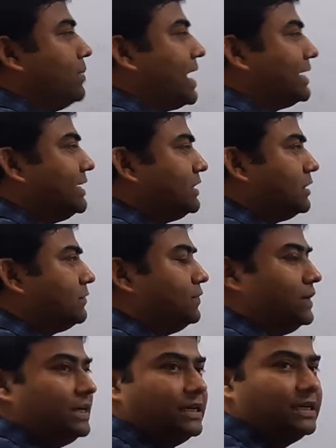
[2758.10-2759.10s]
magnetic
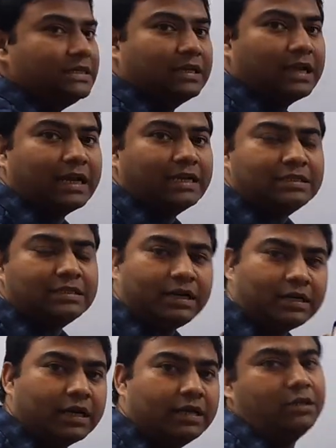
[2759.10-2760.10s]
field lines
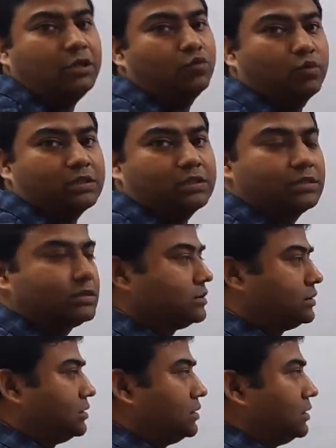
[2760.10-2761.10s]
are continuous.
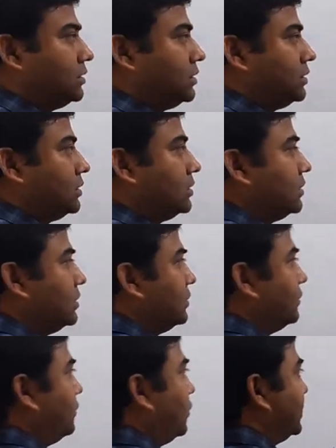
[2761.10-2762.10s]

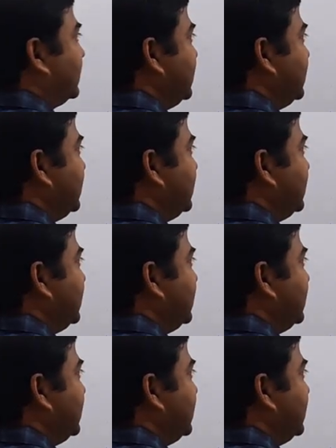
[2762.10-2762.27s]
For